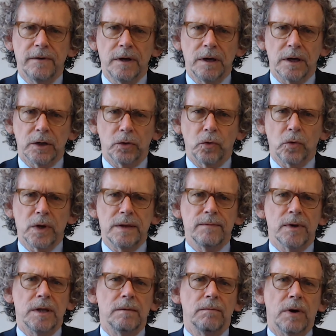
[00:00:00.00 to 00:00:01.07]

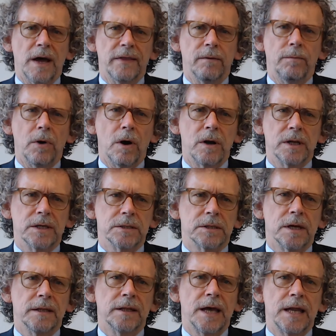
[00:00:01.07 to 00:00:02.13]
agreement by the parties
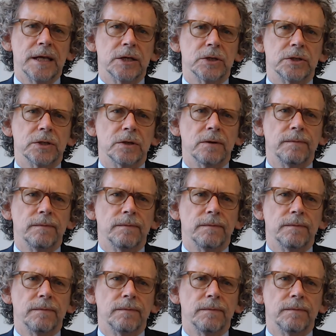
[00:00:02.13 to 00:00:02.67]
on that issue.